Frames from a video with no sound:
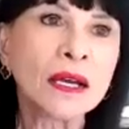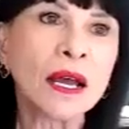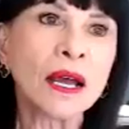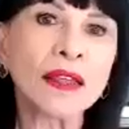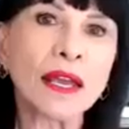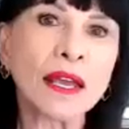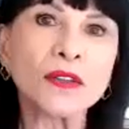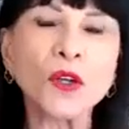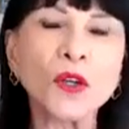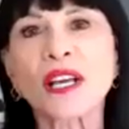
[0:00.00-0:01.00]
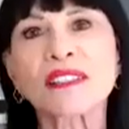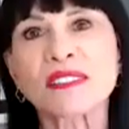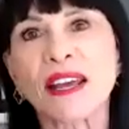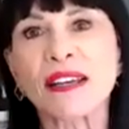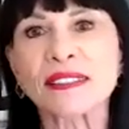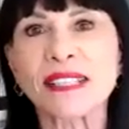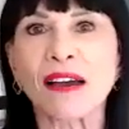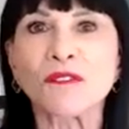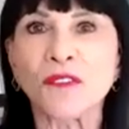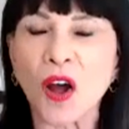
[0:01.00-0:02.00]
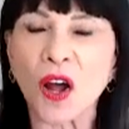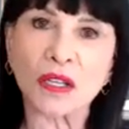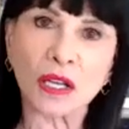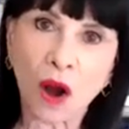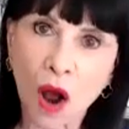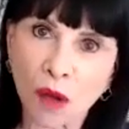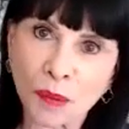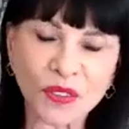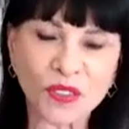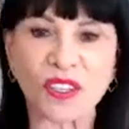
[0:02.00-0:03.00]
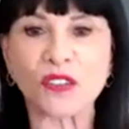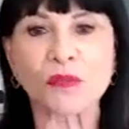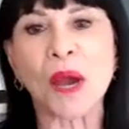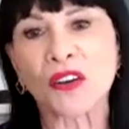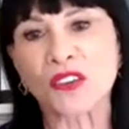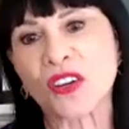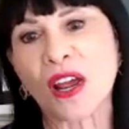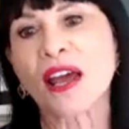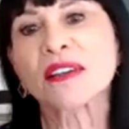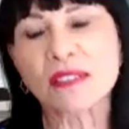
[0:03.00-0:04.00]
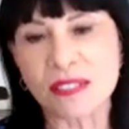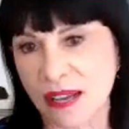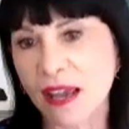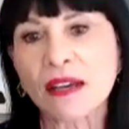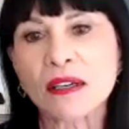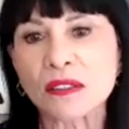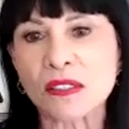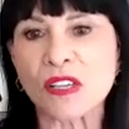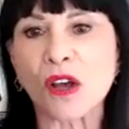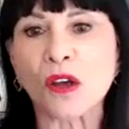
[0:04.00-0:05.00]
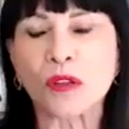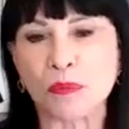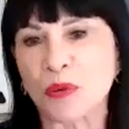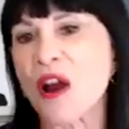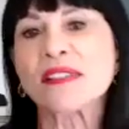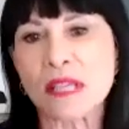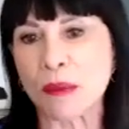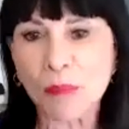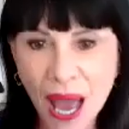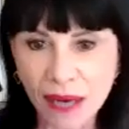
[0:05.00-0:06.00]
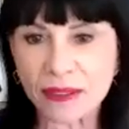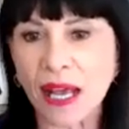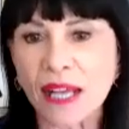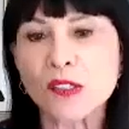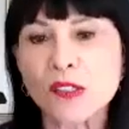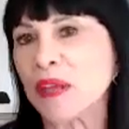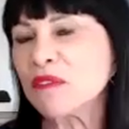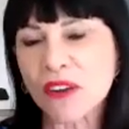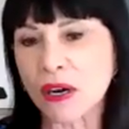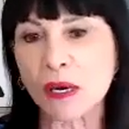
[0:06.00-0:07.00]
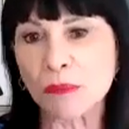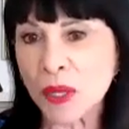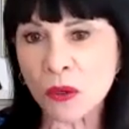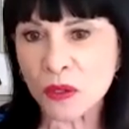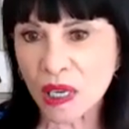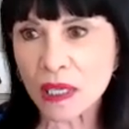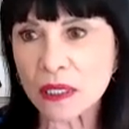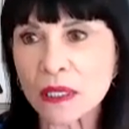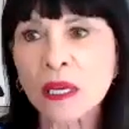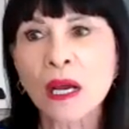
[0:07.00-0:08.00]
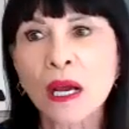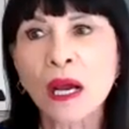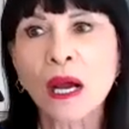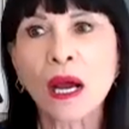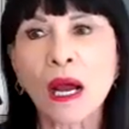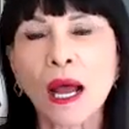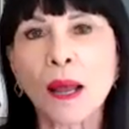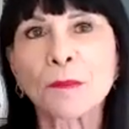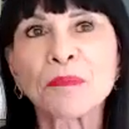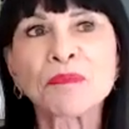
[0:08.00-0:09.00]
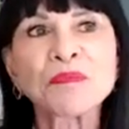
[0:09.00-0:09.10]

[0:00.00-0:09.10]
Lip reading: the new listings have fallen almost as much as sales, so the price impact has been very muted. And